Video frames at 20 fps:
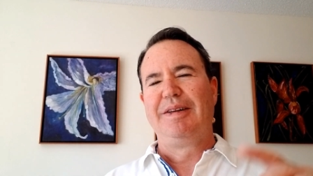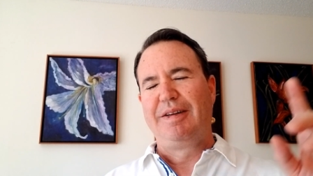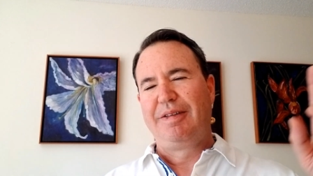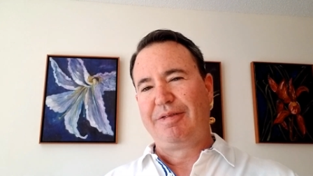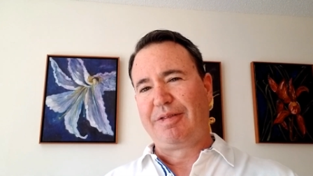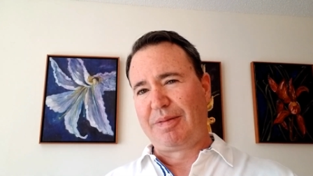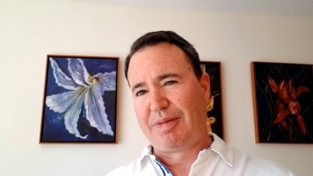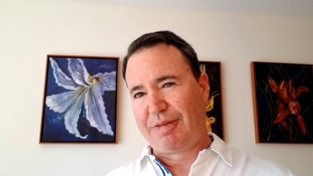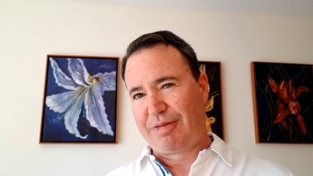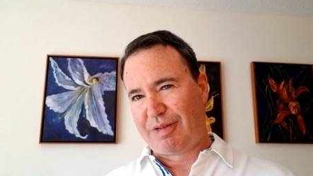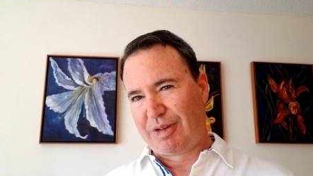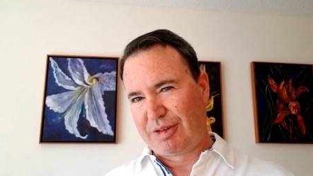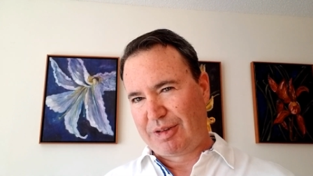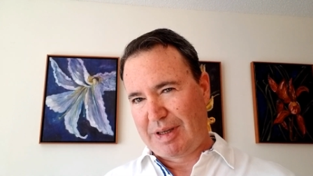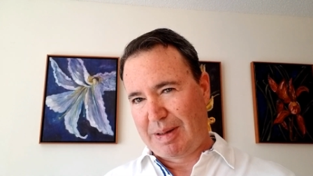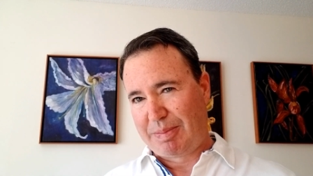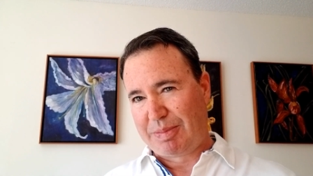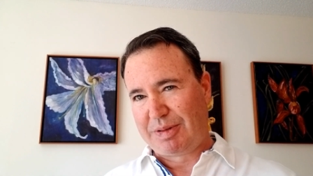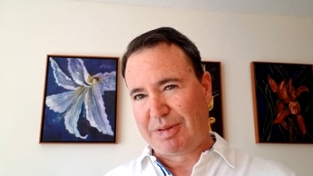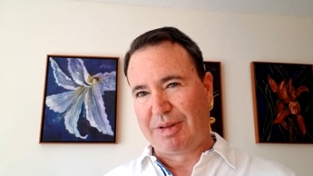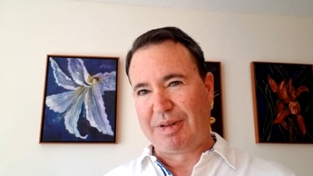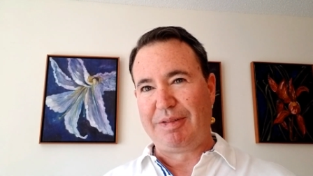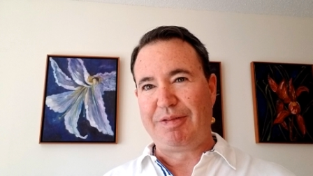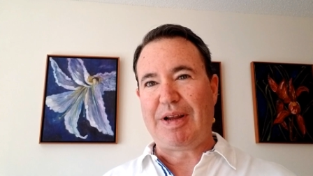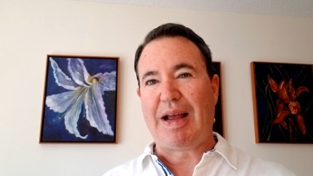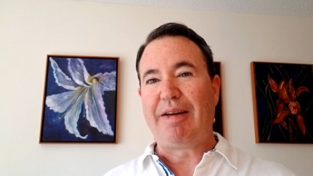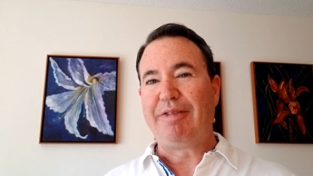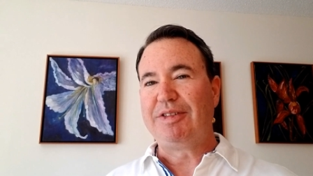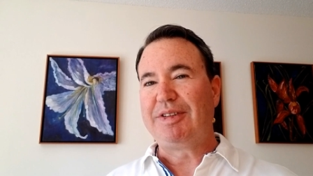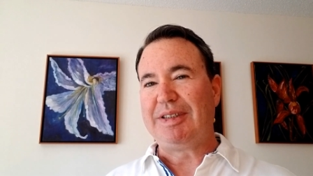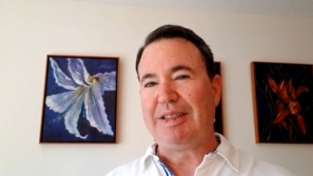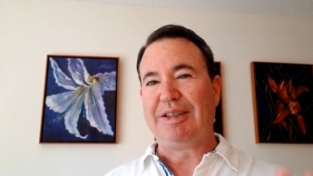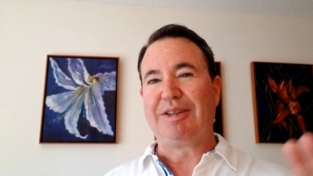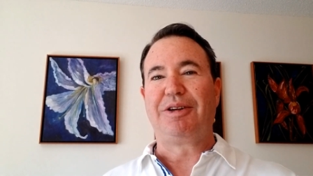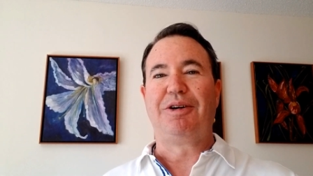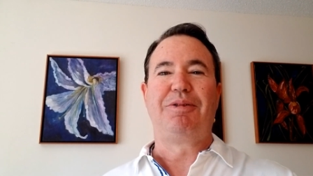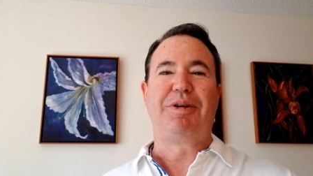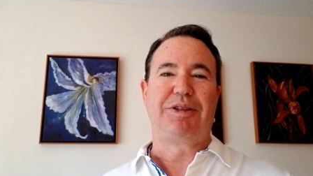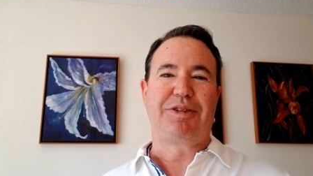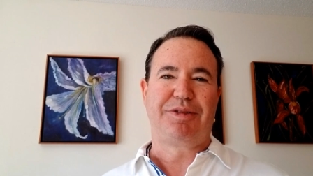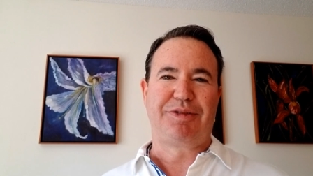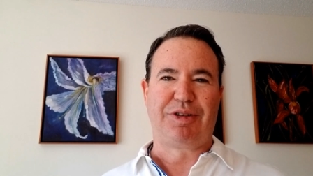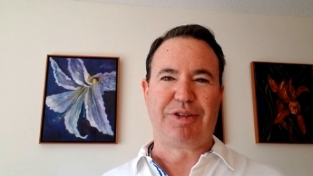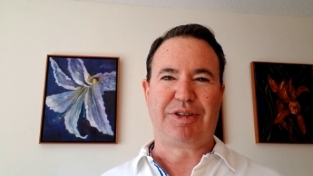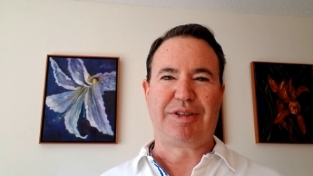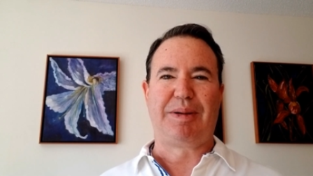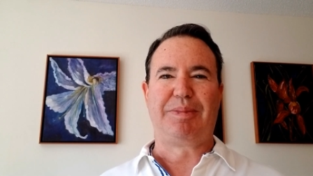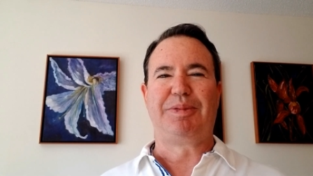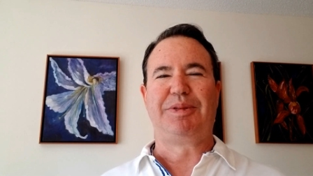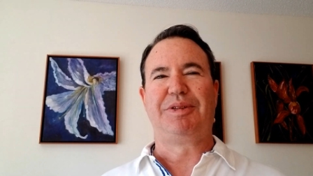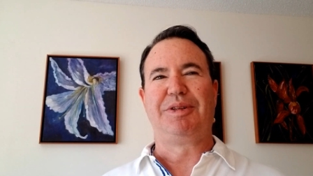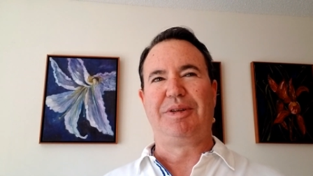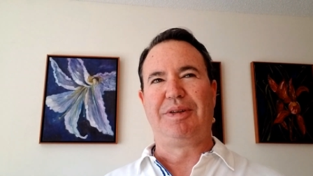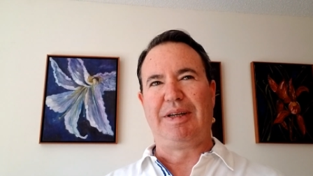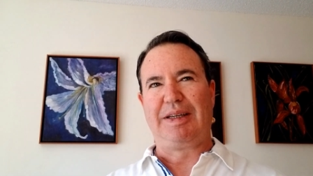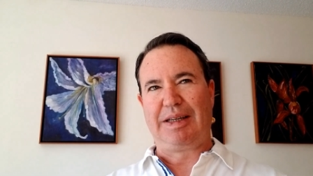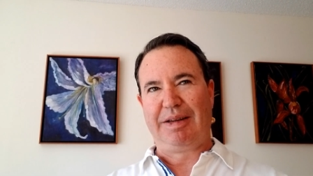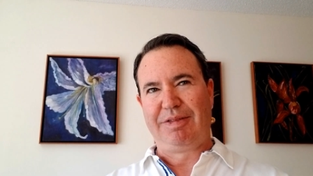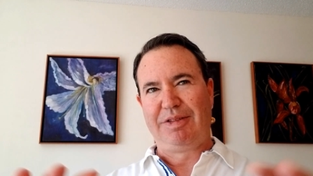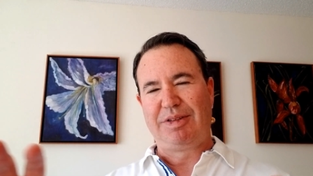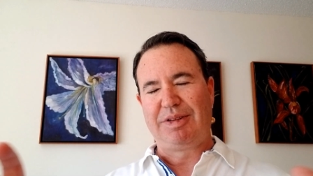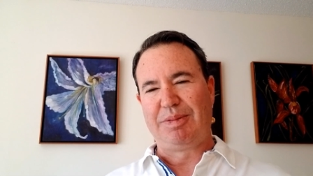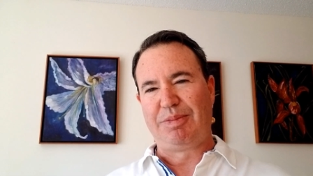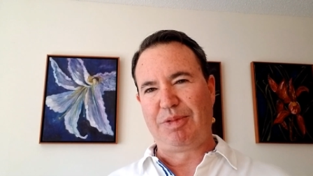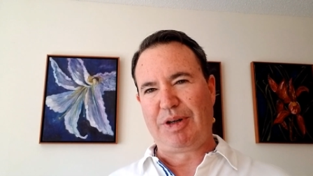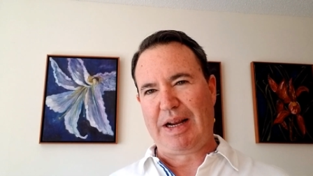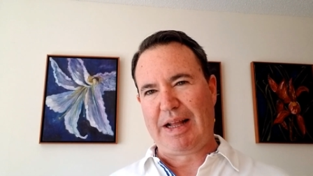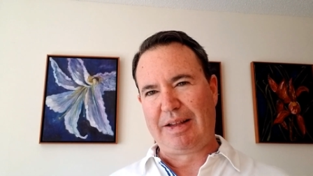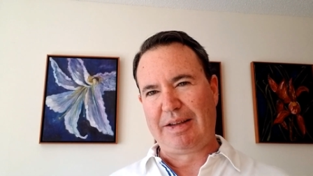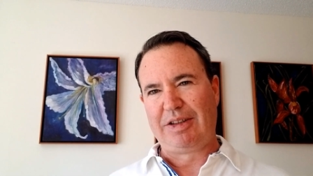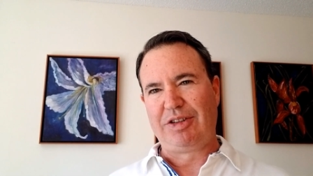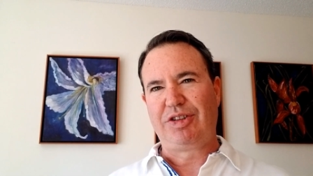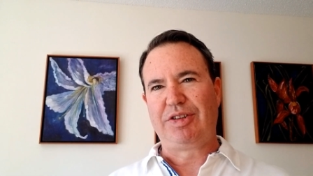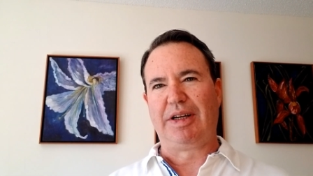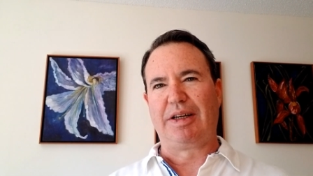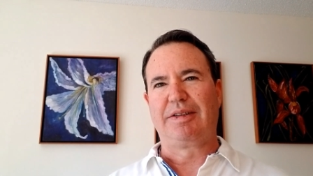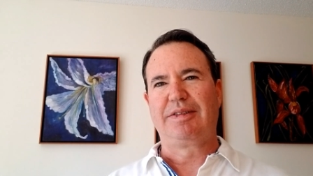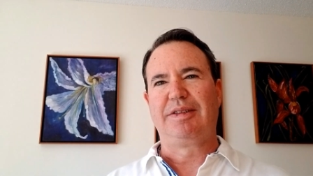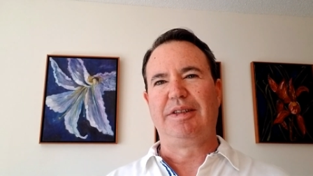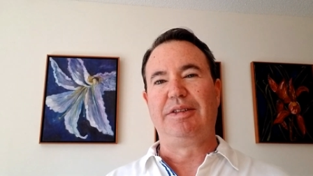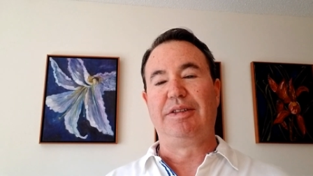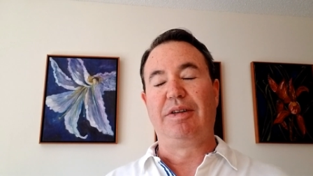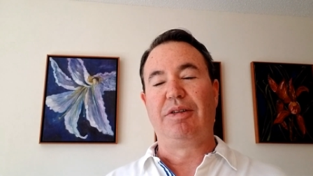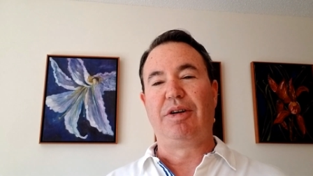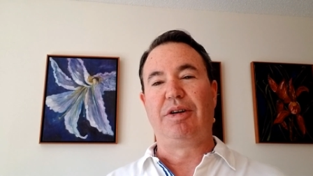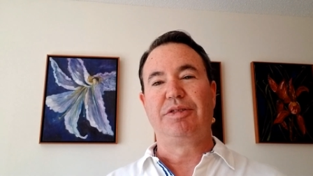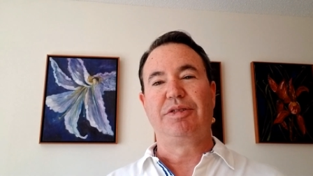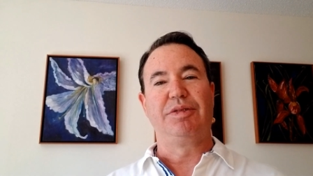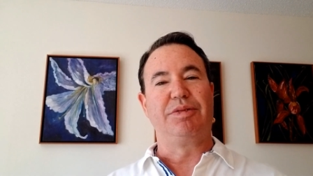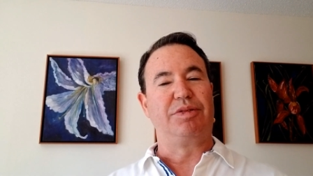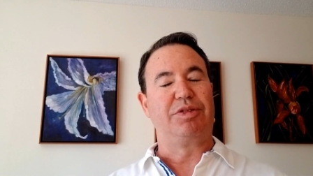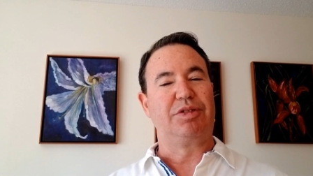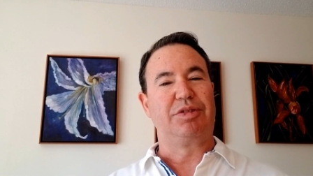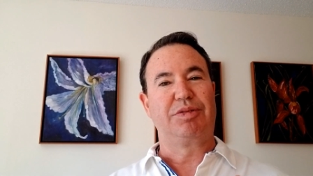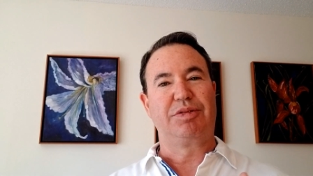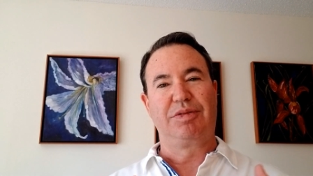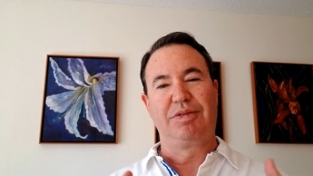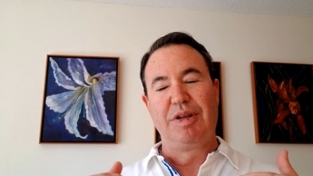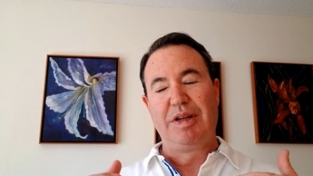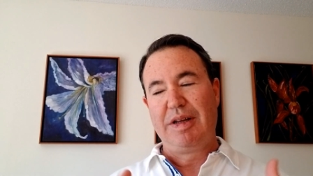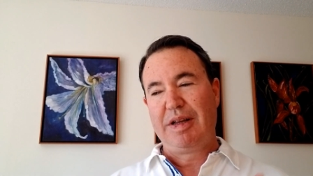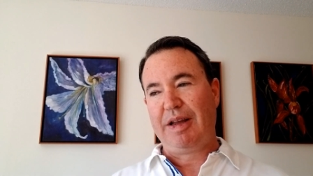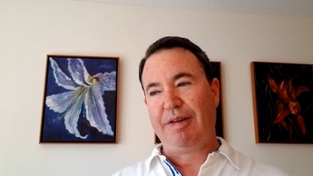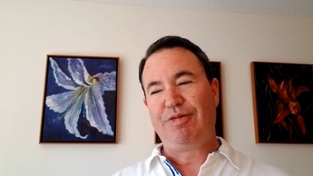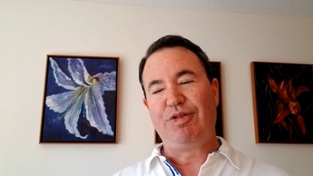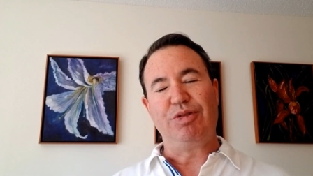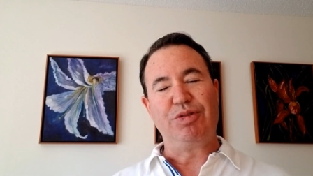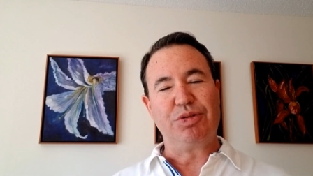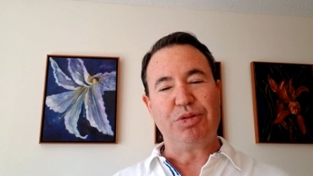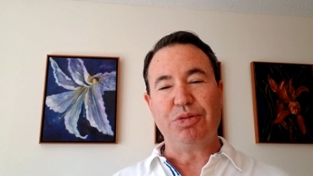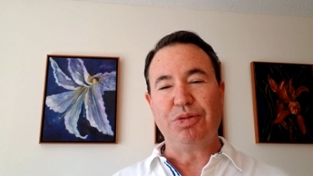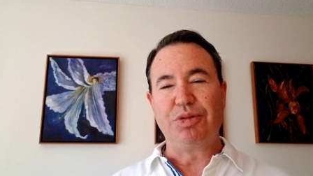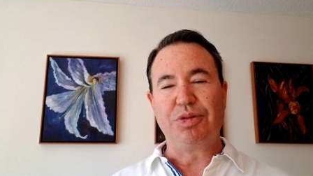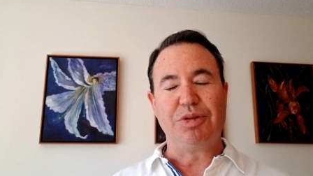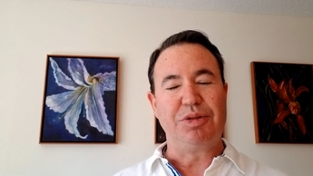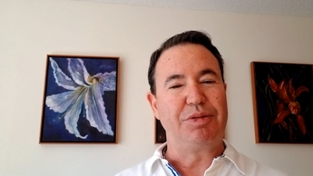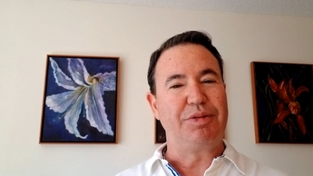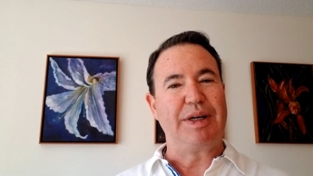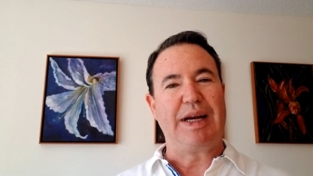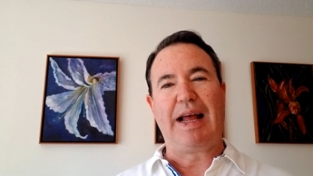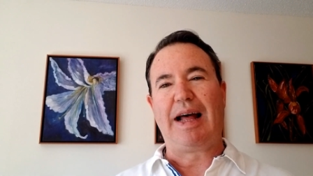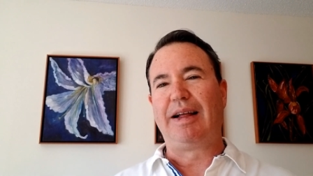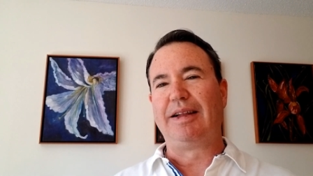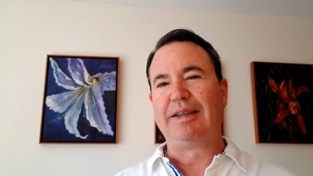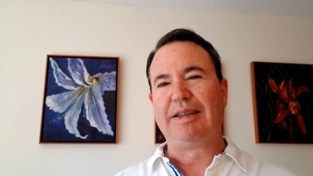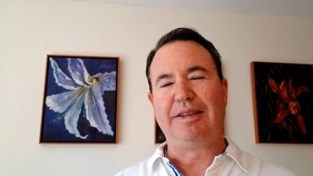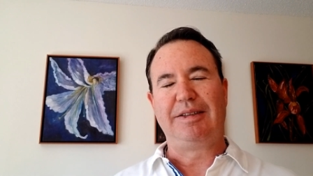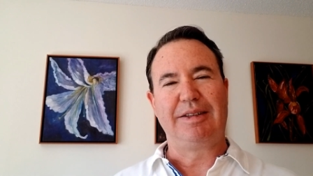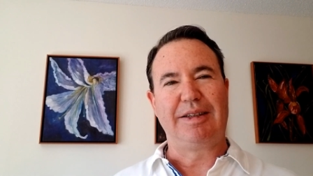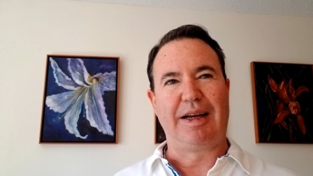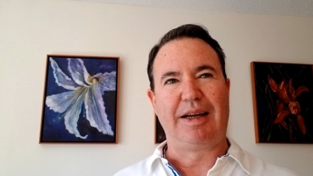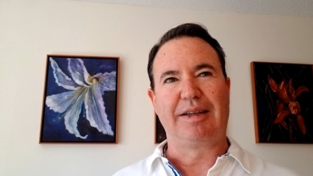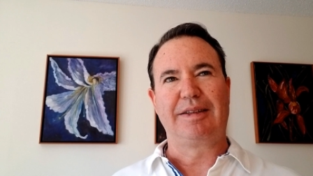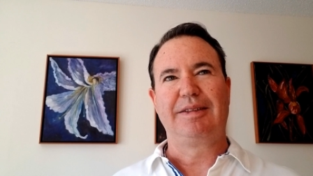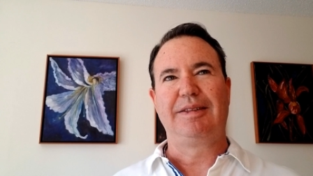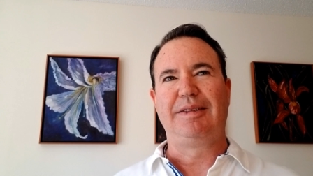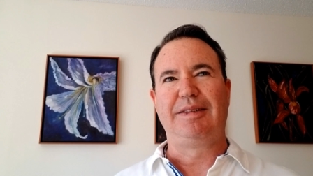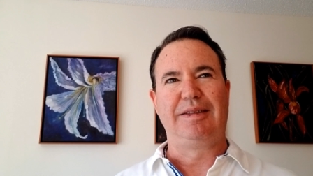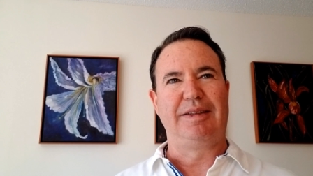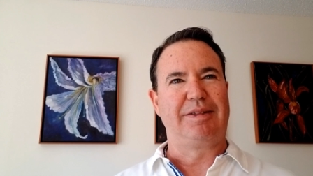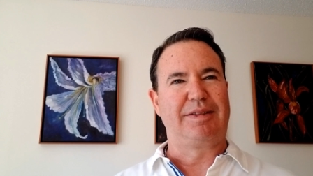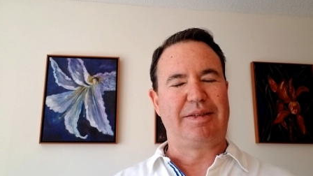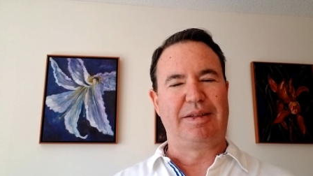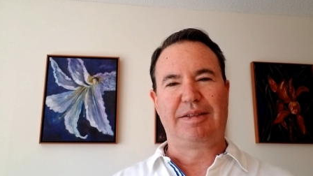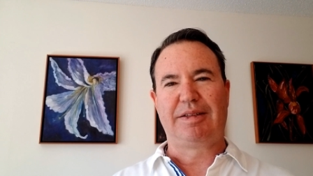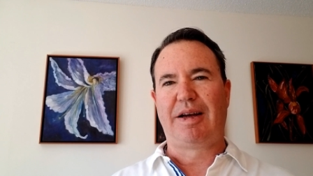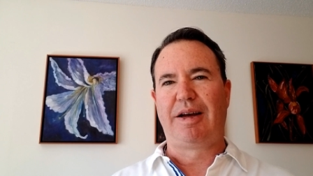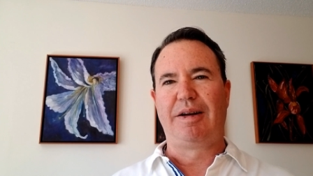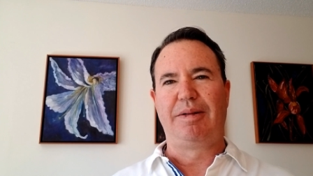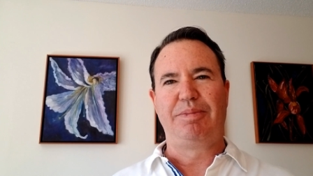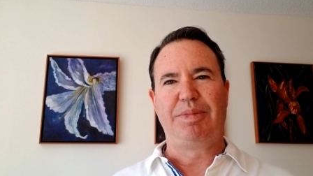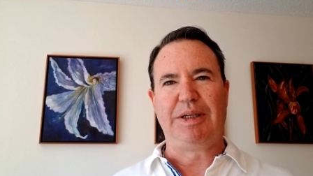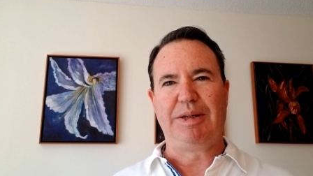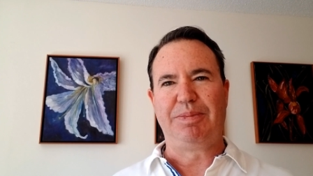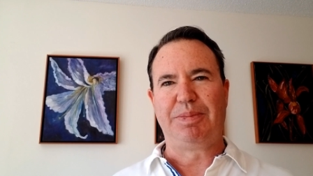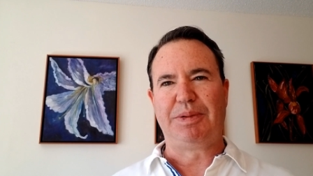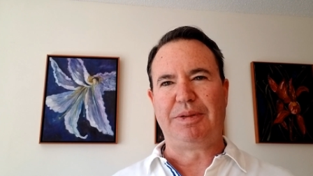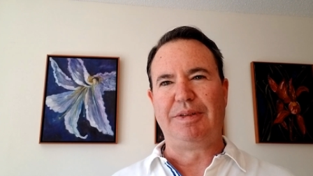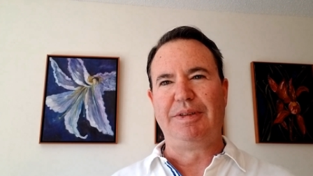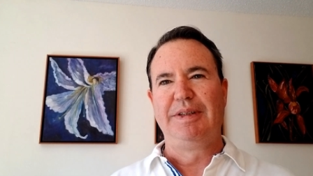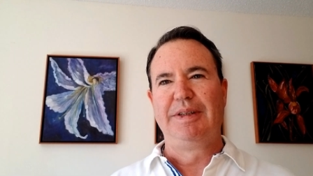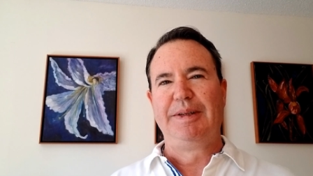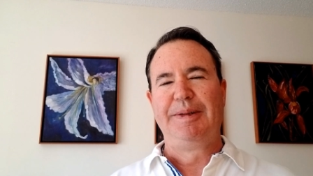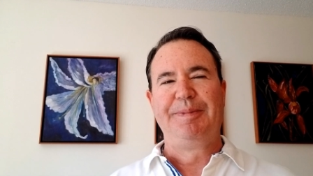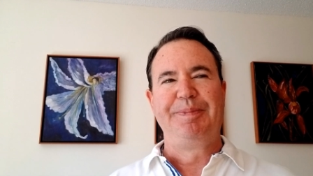from the first episode. If you haven't seen it, go watch the first episode. I give you some reality checks. And also, just if you Google reality checks, there's a ton of people.